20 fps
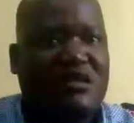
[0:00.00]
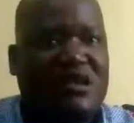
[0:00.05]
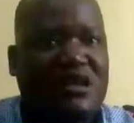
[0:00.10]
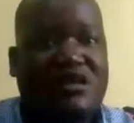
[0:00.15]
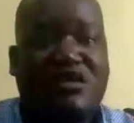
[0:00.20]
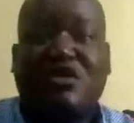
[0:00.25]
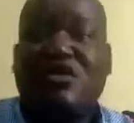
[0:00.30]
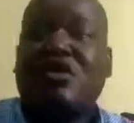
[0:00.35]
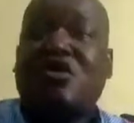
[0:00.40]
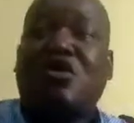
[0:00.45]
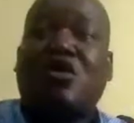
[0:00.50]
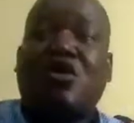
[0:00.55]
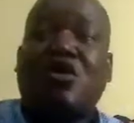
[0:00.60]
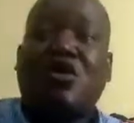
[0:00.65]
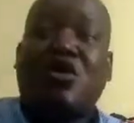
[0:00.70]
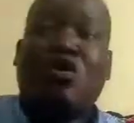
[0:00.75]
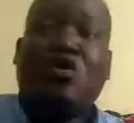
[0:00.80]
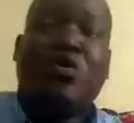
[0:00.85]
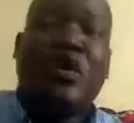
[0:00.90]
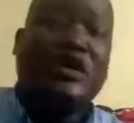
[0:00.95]
You know,
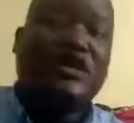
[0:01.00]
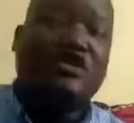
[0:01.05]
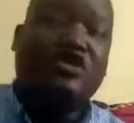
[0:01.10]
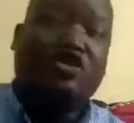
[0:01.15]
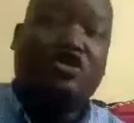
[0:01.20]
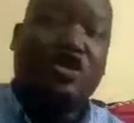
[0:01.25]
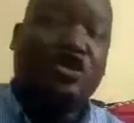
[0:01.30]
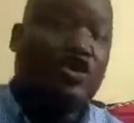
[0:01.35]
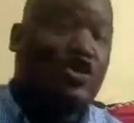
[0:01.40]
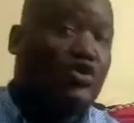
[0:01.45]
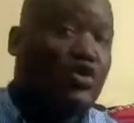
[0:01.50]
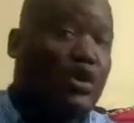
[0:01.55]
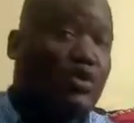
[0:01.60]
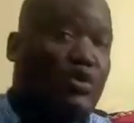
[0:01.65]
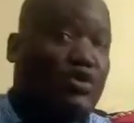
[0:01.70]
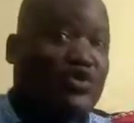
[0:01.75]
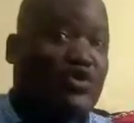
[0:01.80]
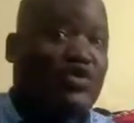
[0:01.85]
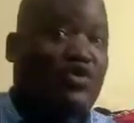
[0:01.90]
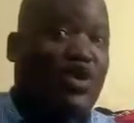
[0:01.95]
when Joshua
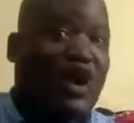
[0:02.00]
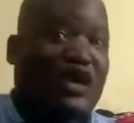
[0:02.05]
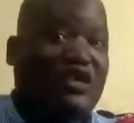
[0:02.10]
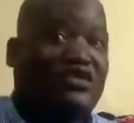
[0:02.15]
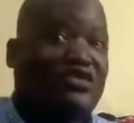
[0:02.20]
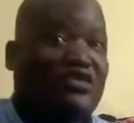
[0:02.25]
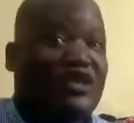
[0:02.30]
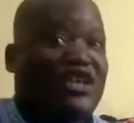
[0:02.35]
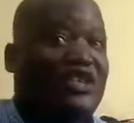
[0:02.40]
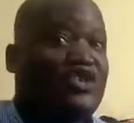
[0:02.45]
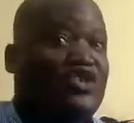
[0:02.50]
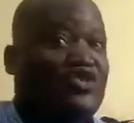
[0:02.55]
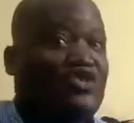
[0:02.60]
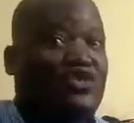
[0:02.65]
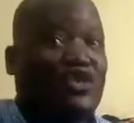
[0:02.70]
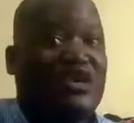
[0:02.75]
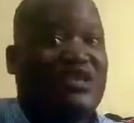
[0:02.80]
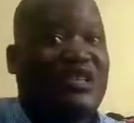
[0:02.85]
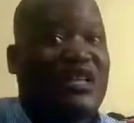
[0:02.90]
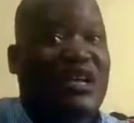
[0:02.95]
was going to
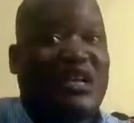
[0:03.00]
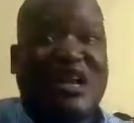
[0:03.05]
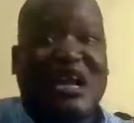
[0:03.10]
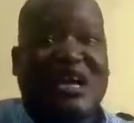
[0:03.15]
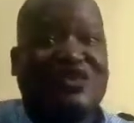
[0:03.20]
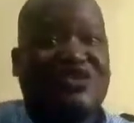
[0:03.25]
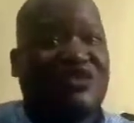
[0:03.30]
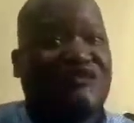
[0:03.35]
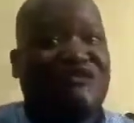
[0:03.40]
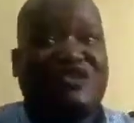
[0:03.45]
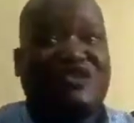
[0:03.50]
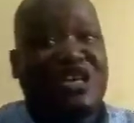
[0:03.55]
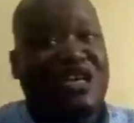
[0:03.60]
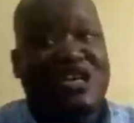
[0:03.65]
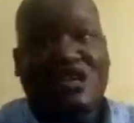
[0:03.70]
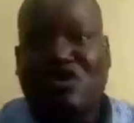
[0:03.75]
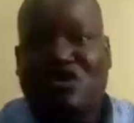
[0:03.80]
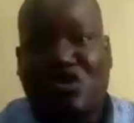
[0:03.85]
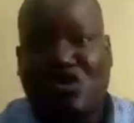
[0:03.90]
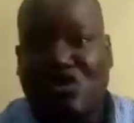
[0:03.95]
destroy the land of
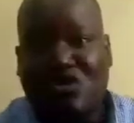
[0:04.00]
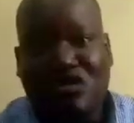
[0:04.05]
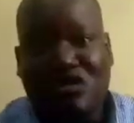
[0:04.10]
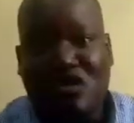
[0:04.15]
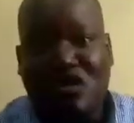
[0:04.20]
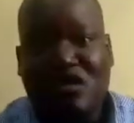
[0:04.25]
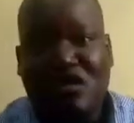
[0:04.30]
Jericho,